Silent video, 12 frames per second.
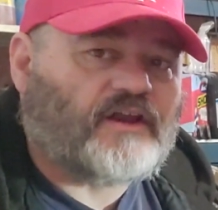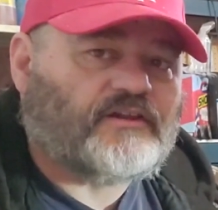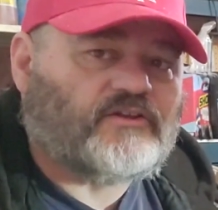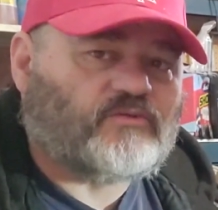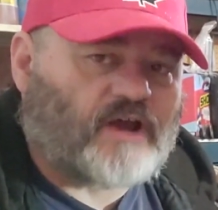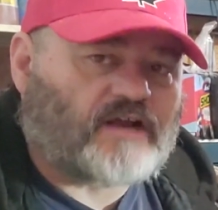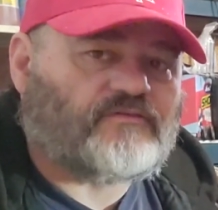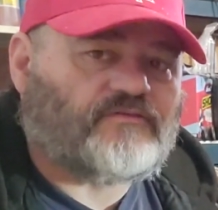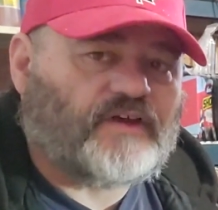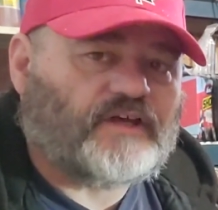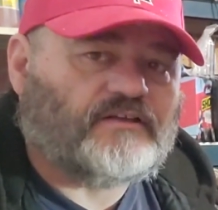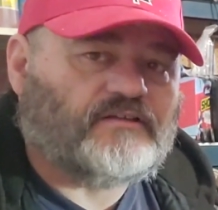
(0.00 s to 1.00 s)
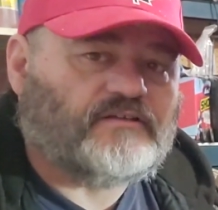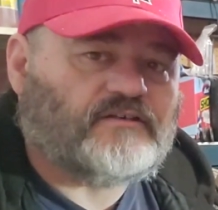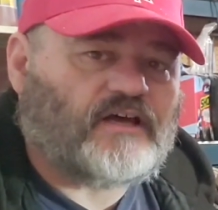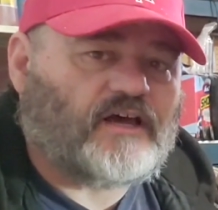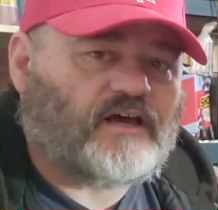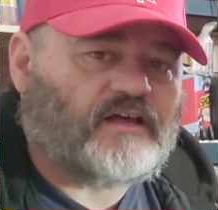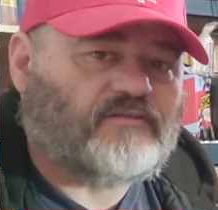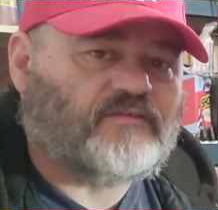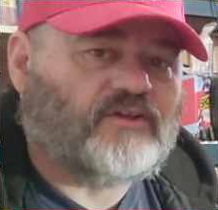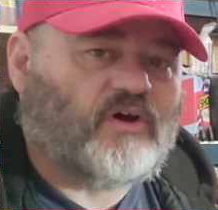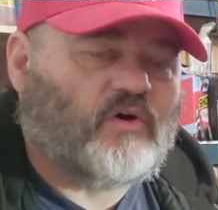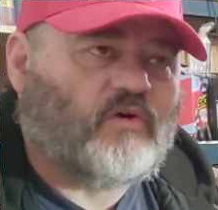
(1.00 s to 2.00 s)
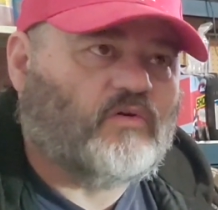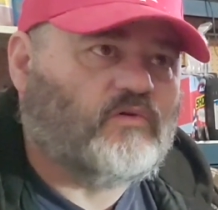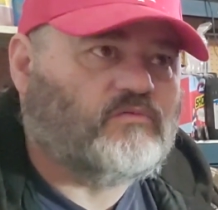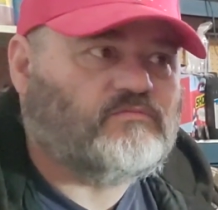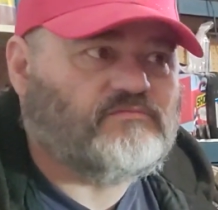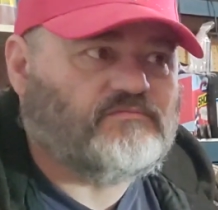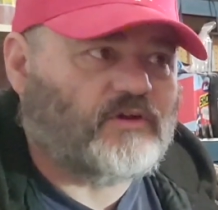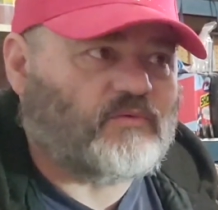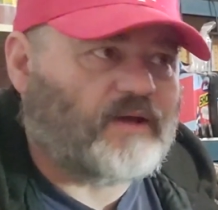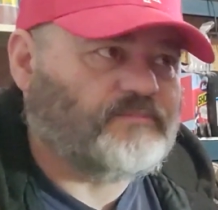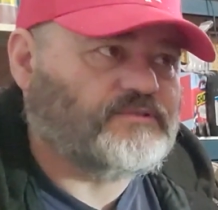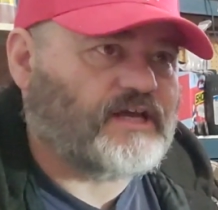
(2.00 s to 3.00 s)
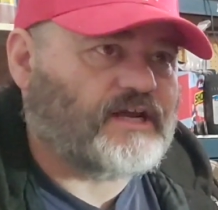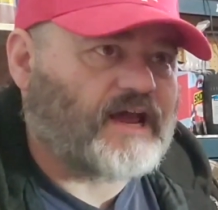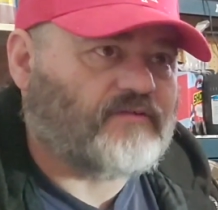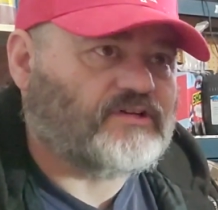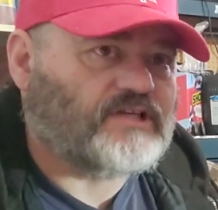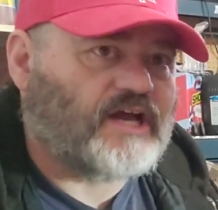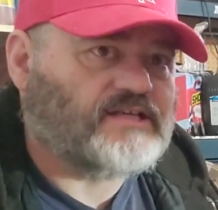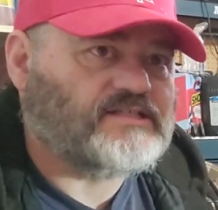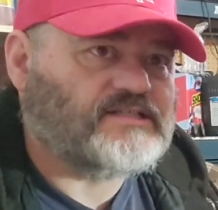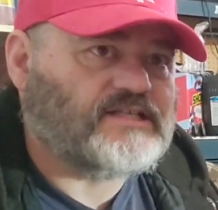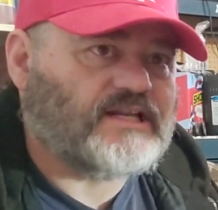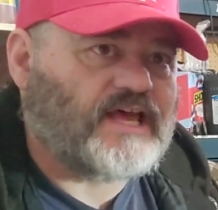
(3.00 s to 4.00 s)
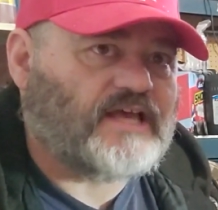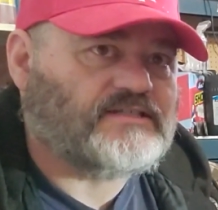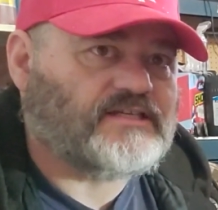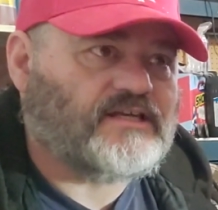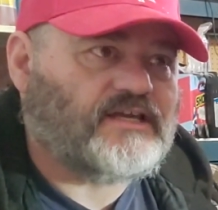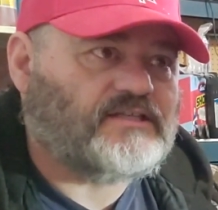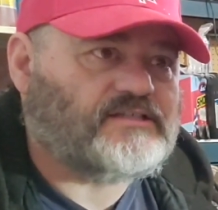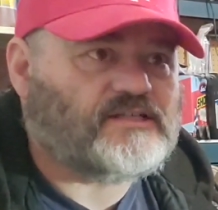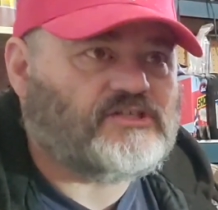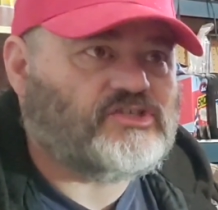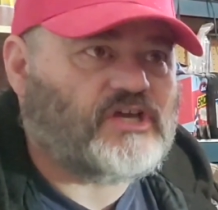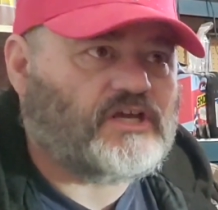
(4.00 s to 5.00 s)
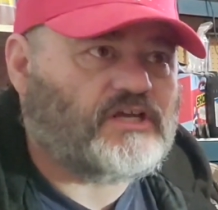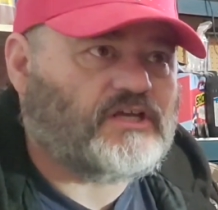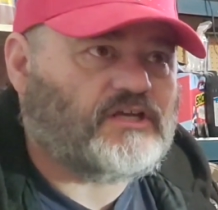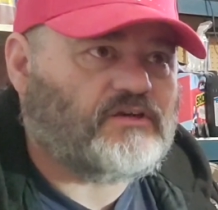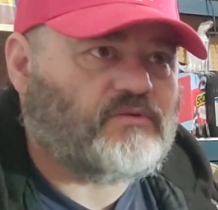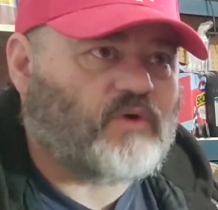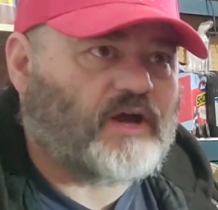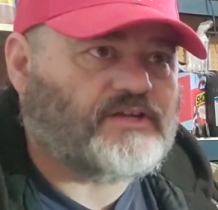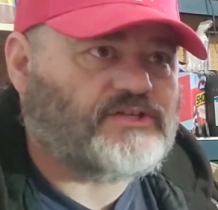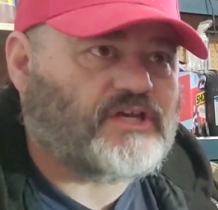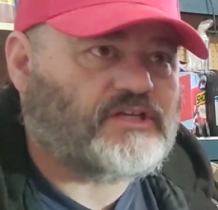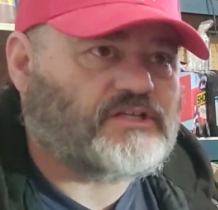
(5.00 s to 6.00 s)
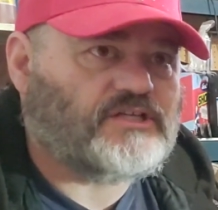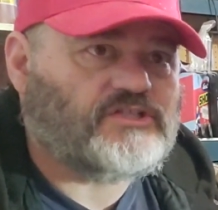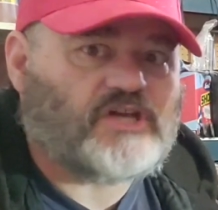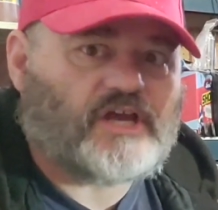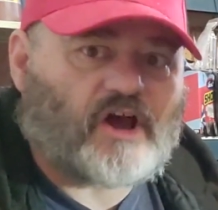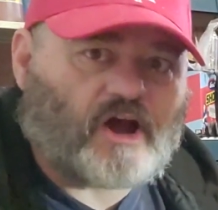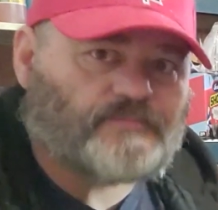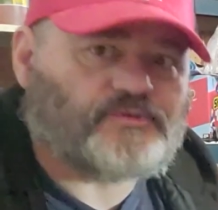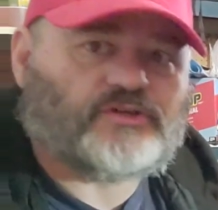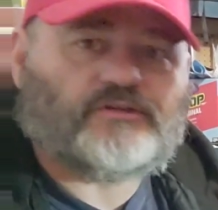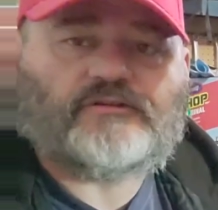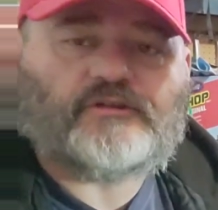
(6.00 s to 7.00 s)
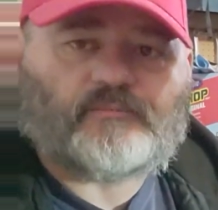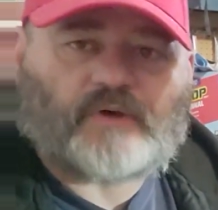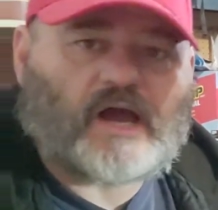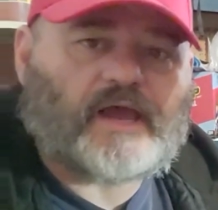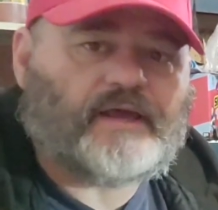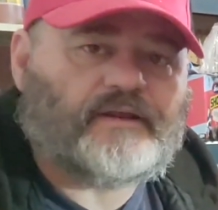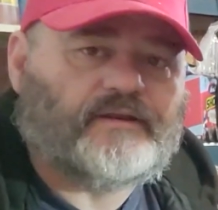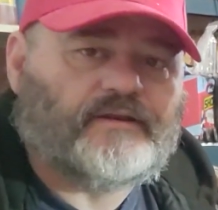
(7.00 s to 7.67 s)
a direct fit, even though the website advertises it as a CJ, YJ, TJ option to buy it.